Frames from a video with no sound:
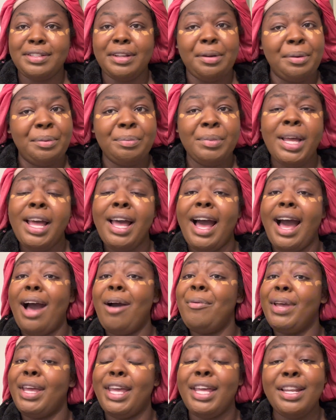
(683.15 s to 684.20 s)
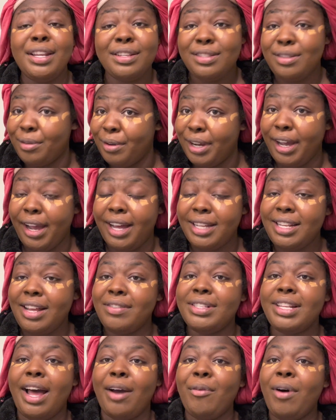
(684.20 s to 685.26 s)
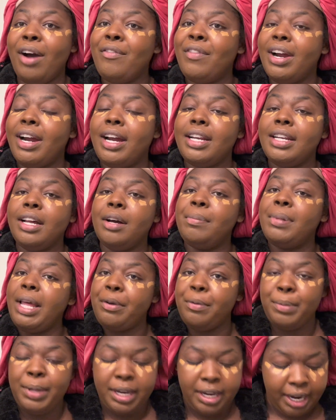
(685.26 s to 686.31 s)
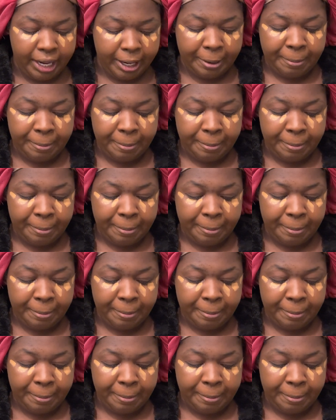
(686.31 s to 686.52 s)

So I went in the store because I was like, Walmart, don't play with me today.